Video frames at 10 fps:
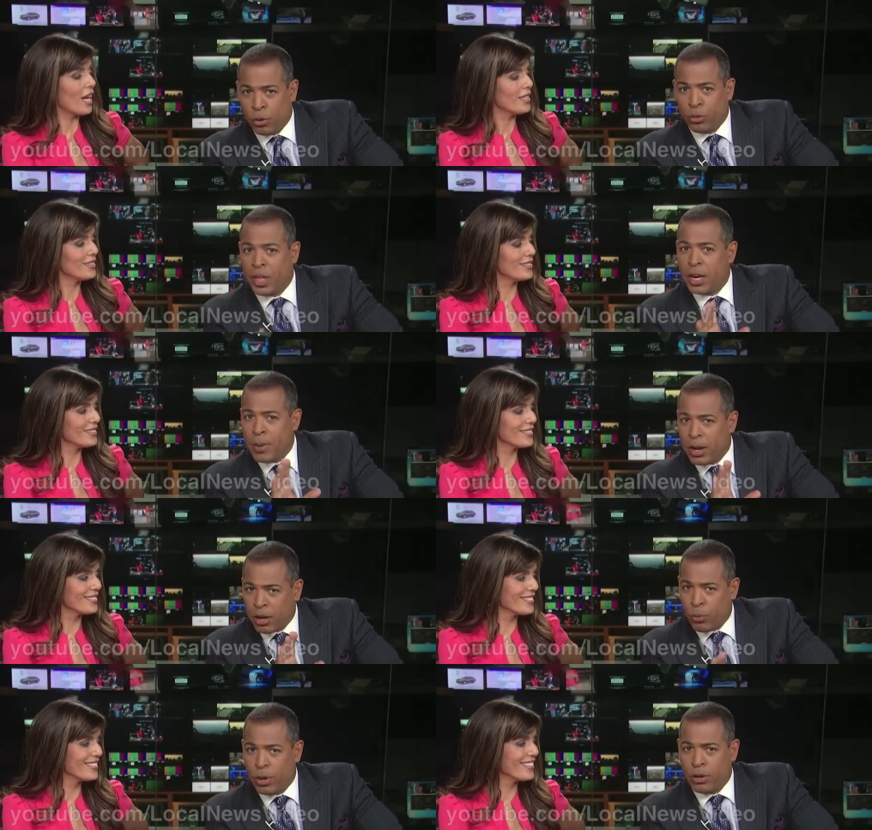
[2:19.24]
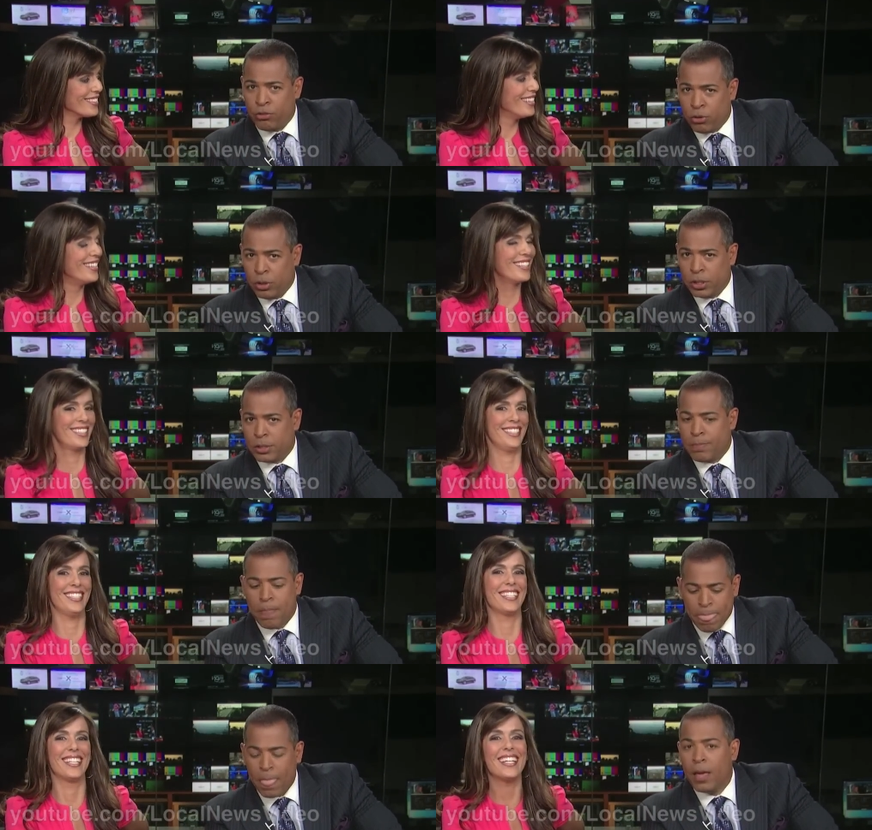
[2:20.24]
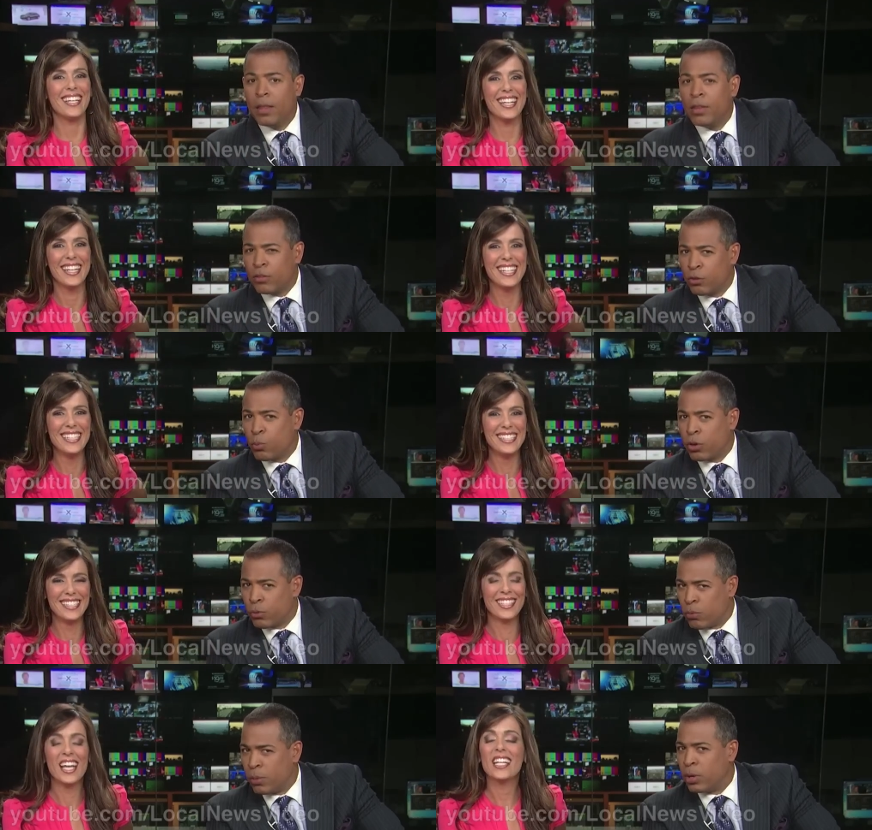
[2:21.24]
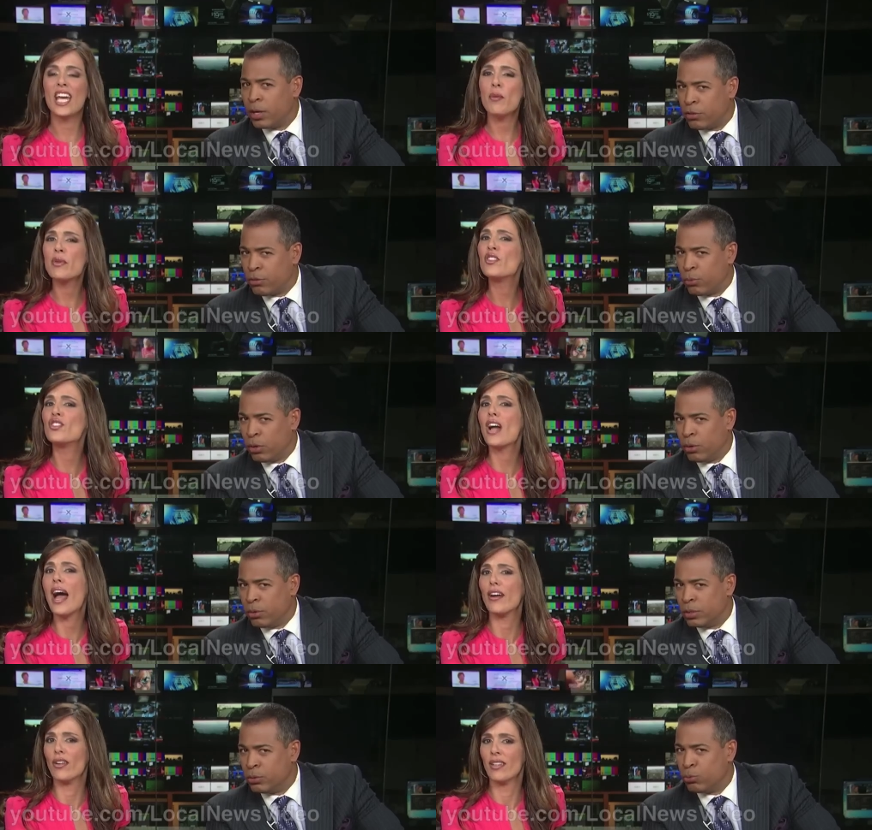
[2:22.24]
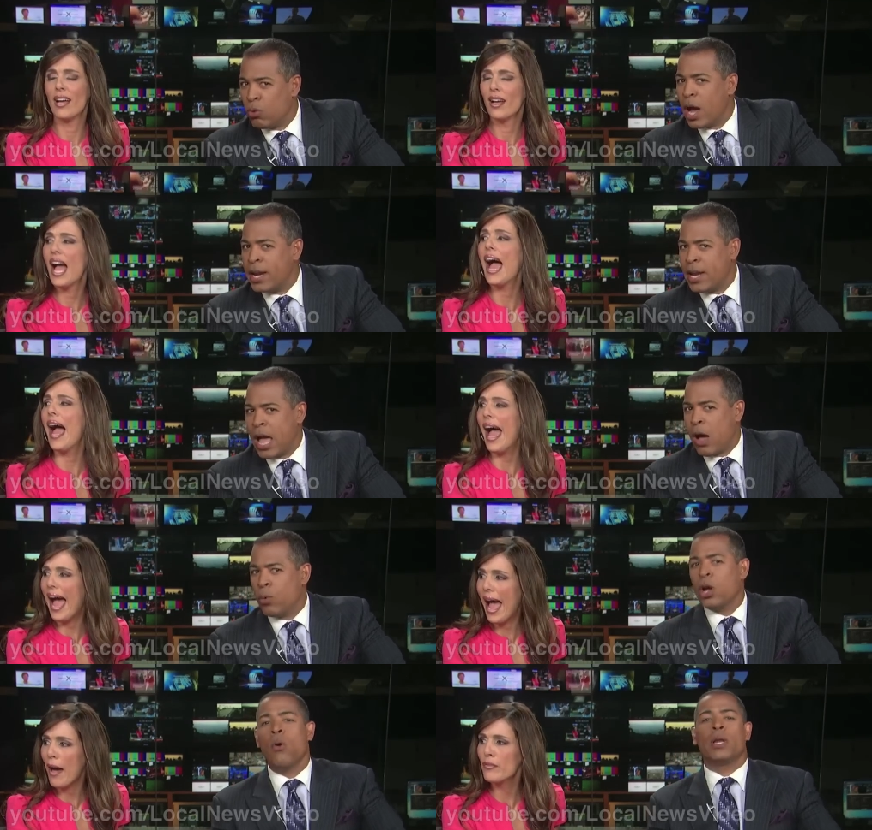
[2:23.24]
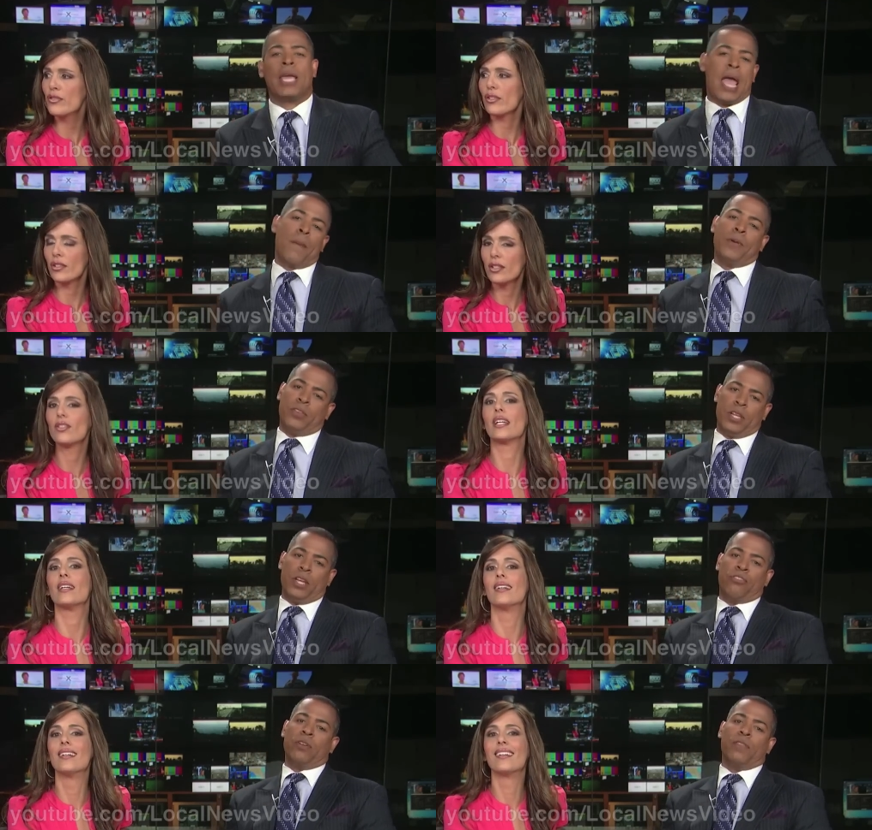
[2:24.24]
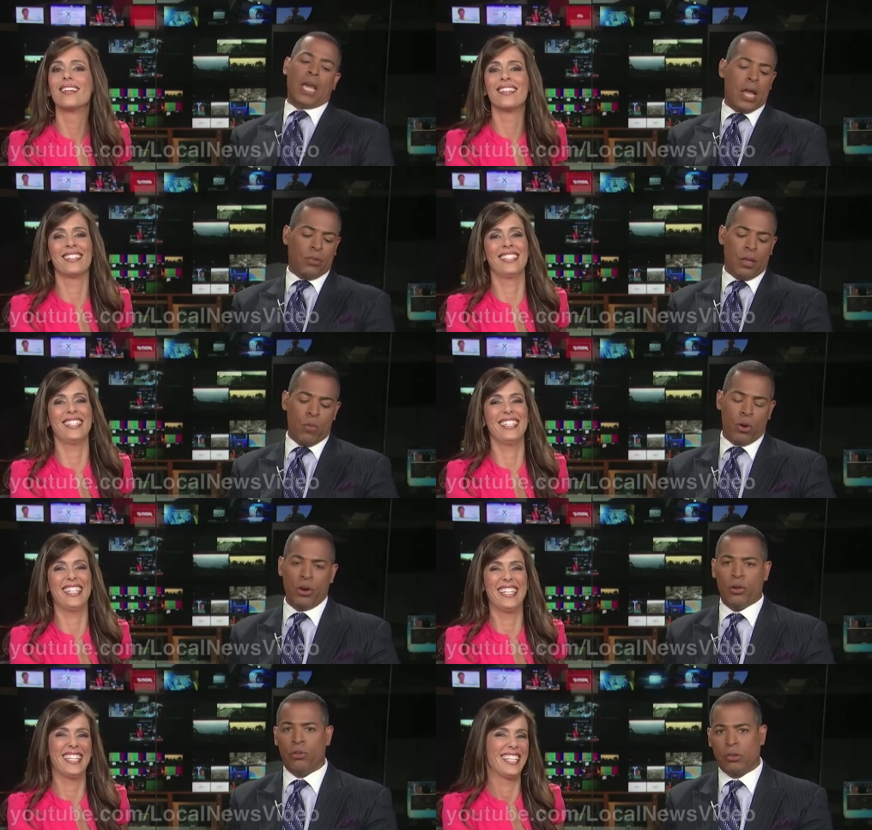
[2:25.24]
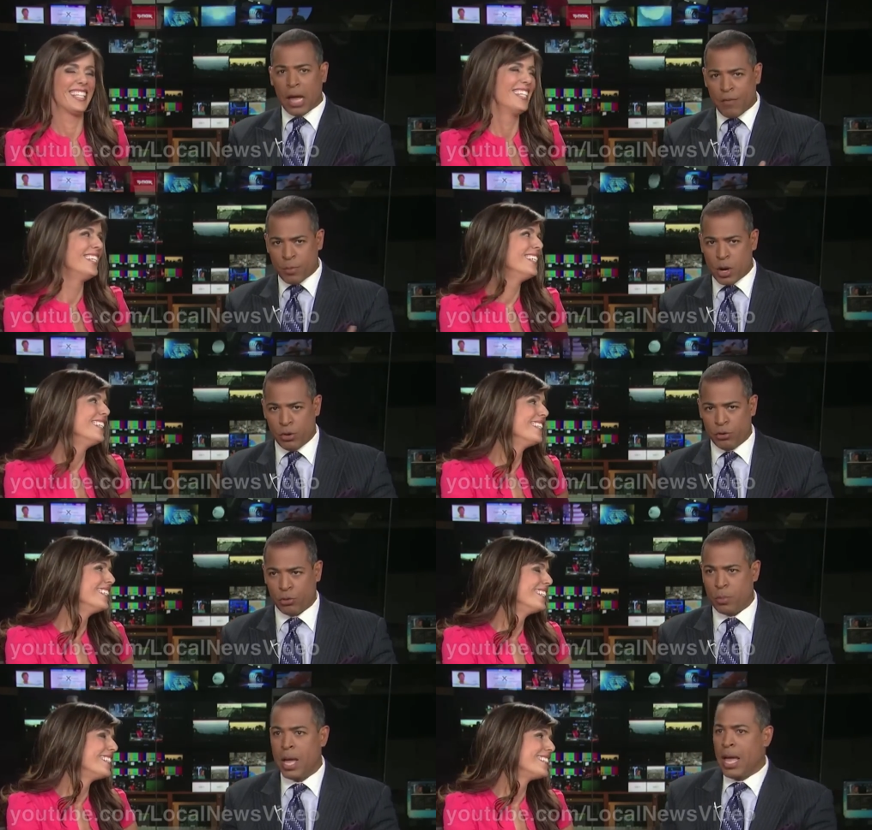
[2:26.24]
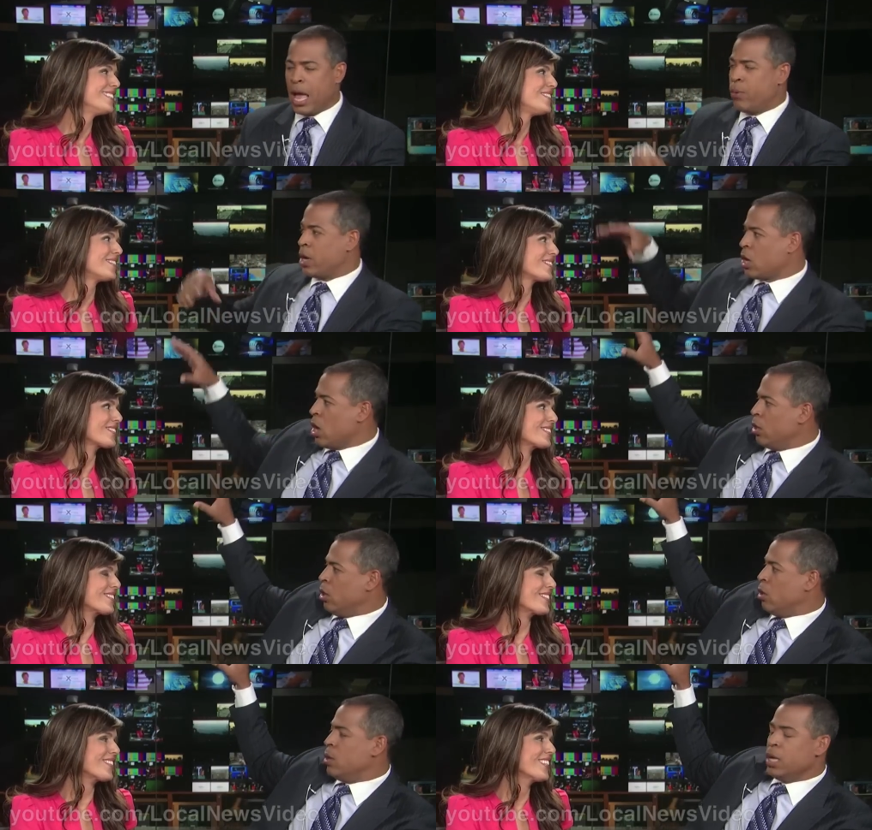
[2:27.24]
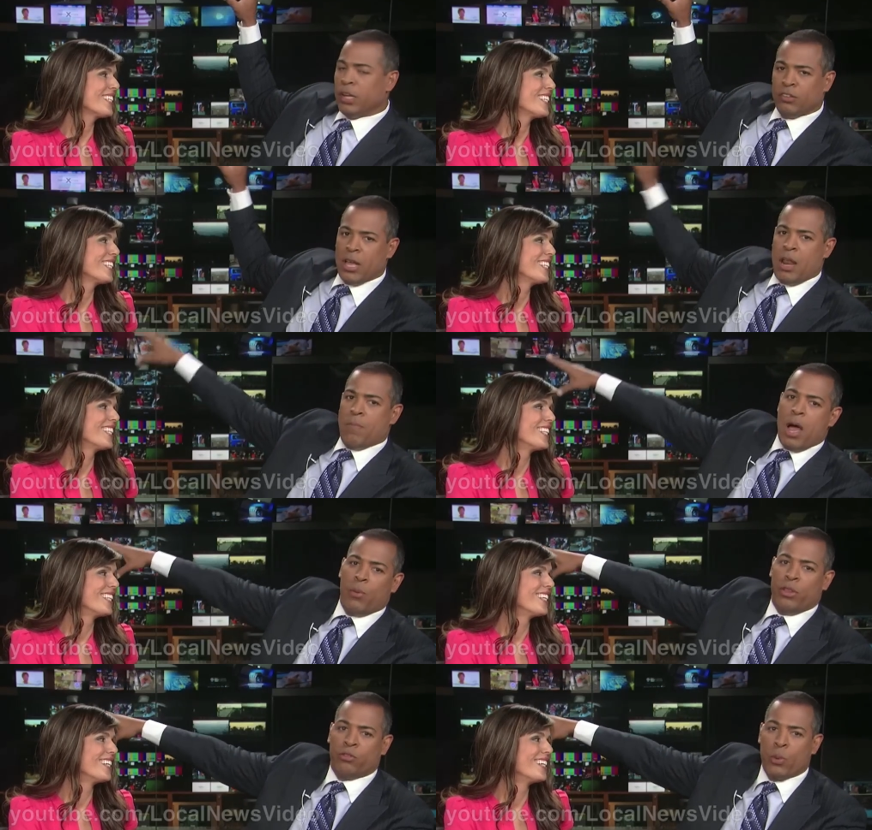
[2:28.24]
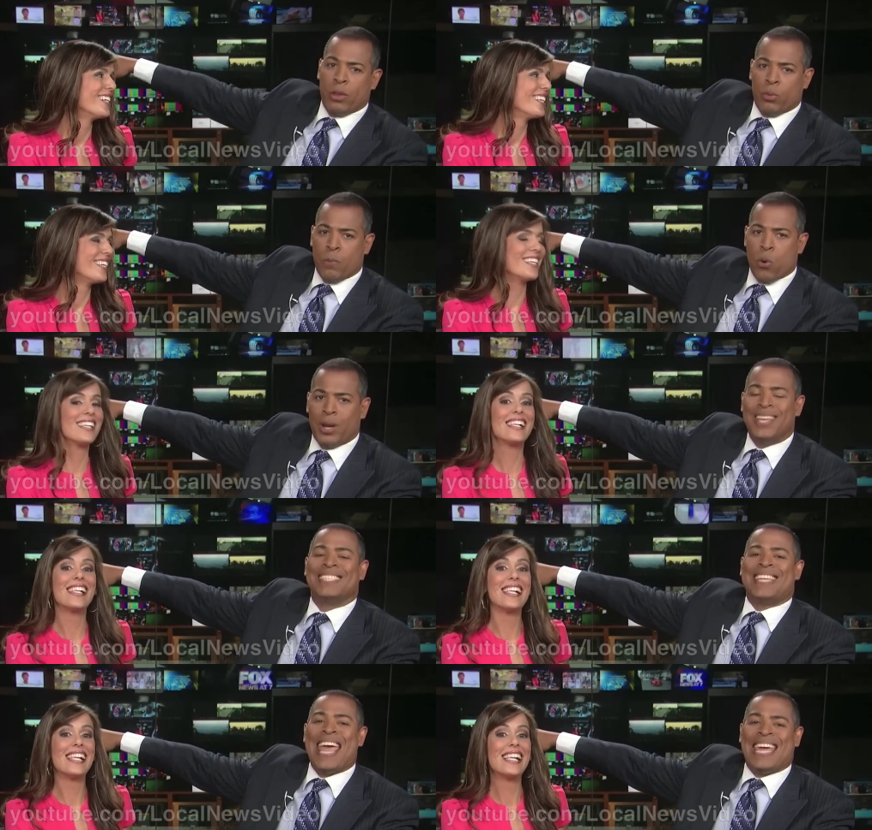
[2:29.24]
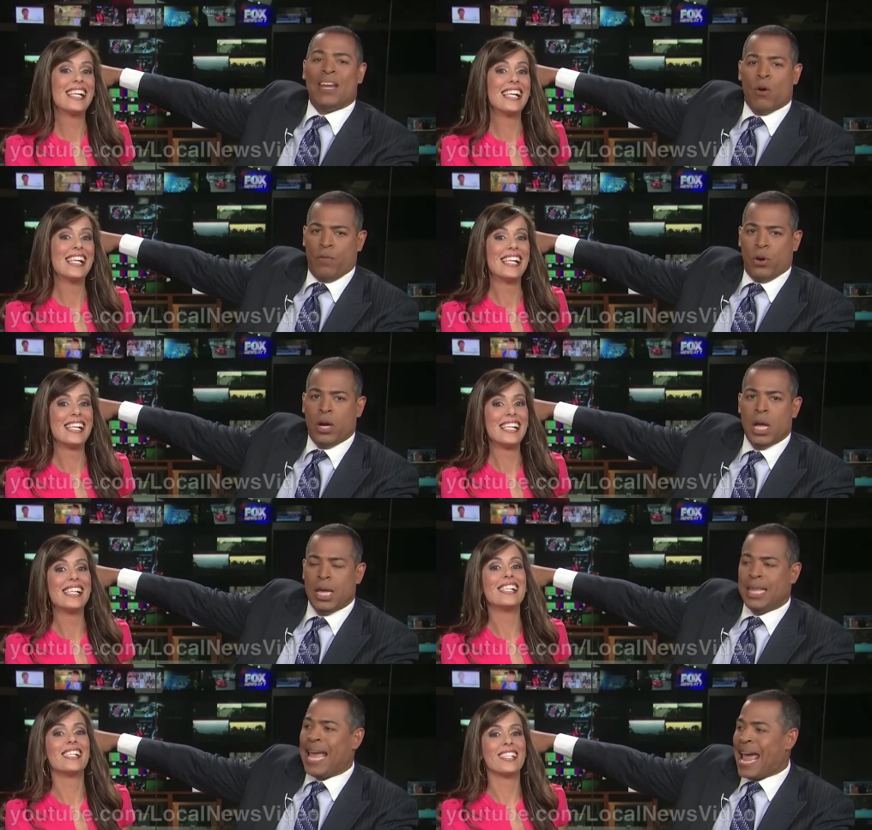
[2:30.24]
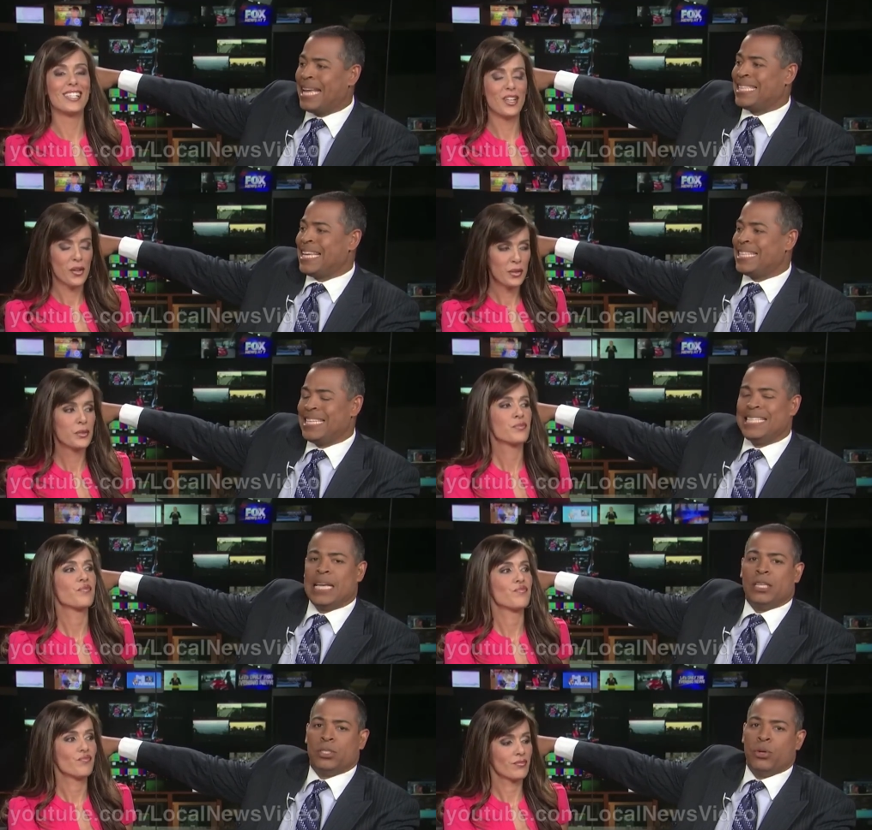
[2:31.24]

Speaker 1: there who are thinking about a career in journalism, this is where the rubber hits the road. Style. Right now, we're going campus edition of the KTLA Morning News, live from our newsroom. Henry DiCarlo is standing by with his weather report. He has taken over the AT&T Tech